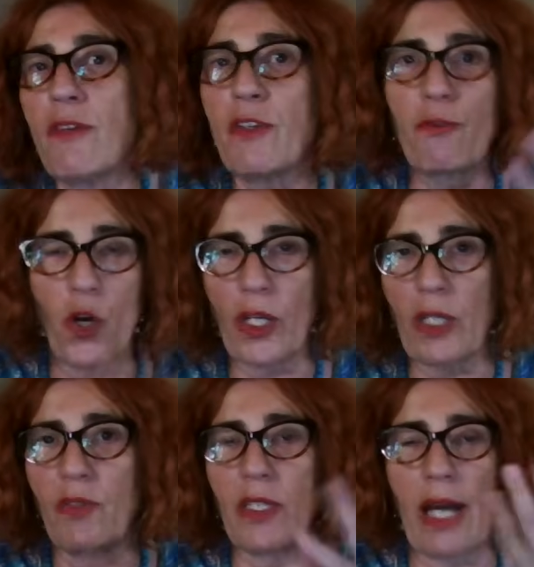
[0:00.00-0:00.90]
we
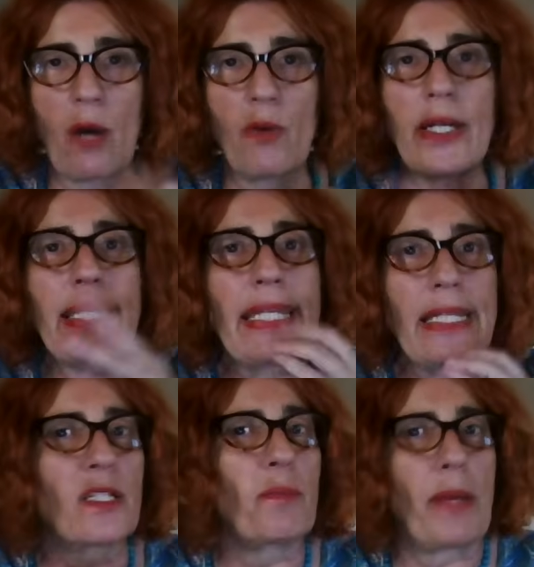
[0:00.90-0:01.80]
work with our
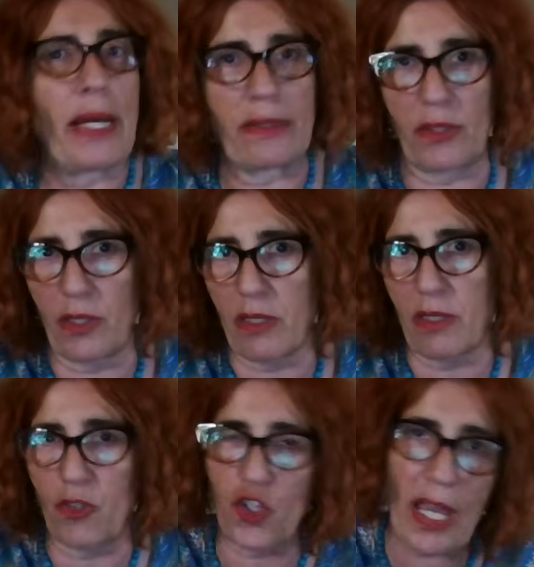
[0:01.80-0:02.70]
inner
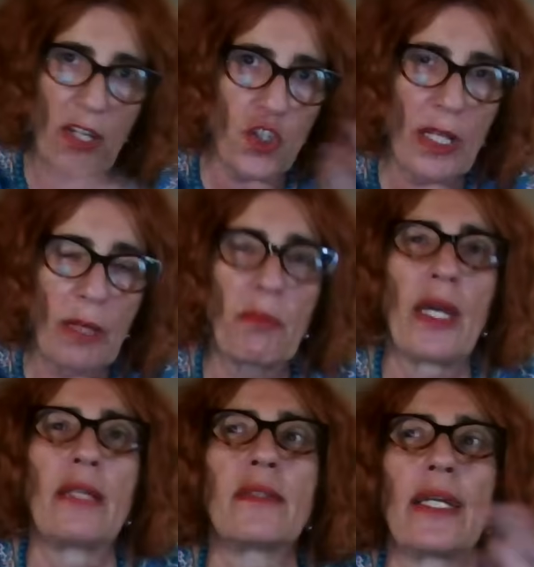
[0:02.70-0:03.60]
patterns. Change them,
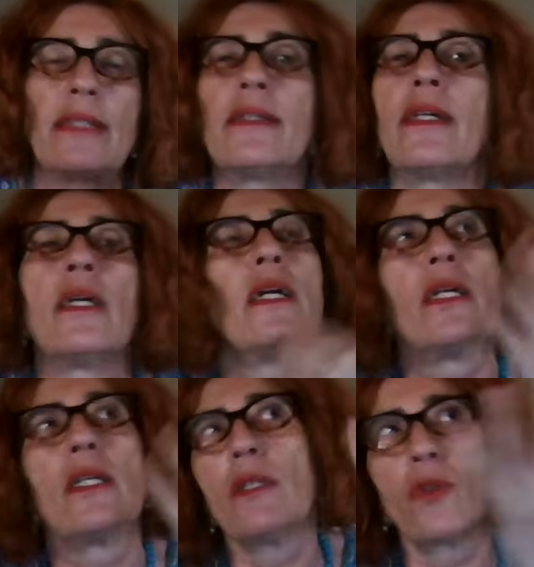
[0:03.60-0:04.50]
and then,
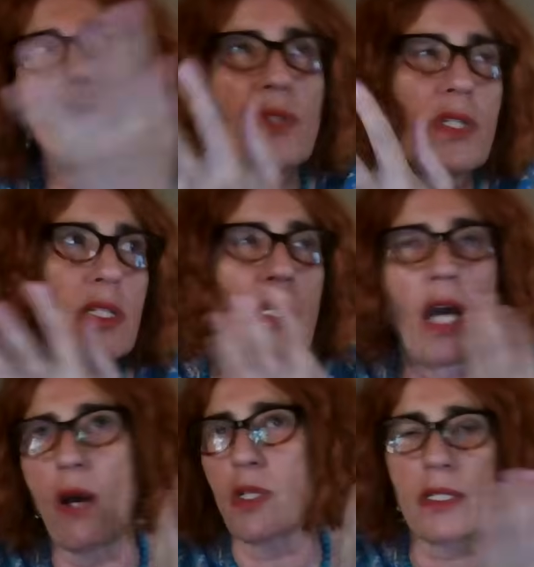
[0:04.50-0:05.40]
you know, we see
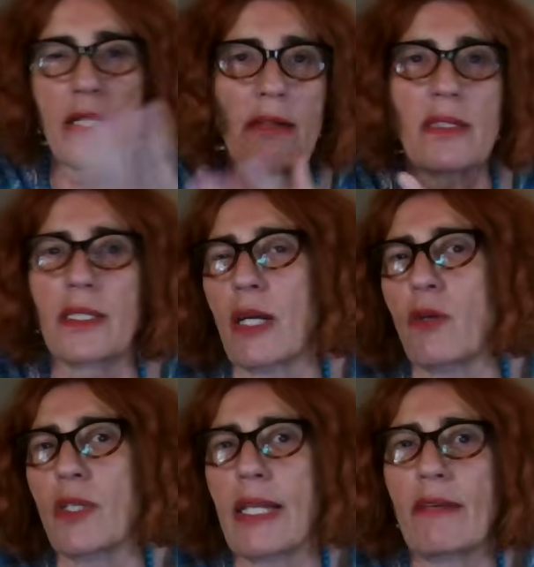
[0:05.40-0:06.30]
ourselves and
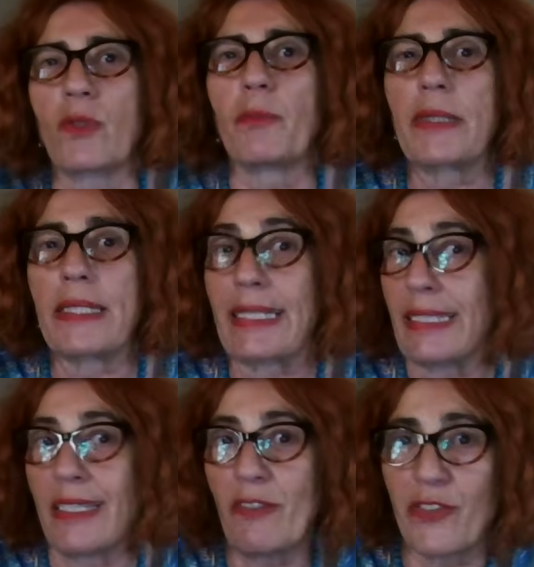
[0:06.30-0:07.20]
our life
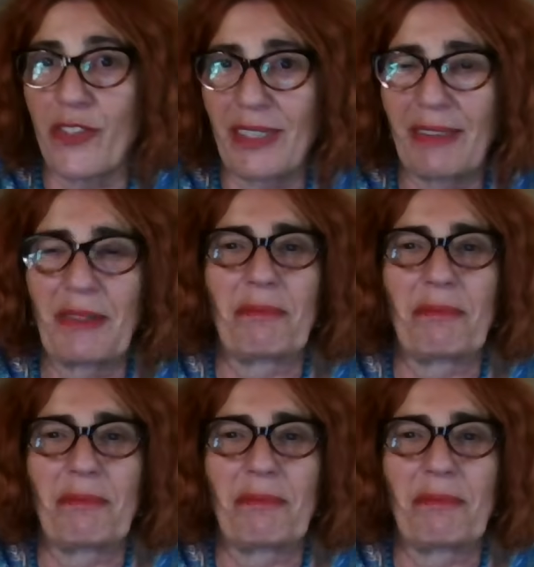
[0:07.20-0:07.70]
completely different.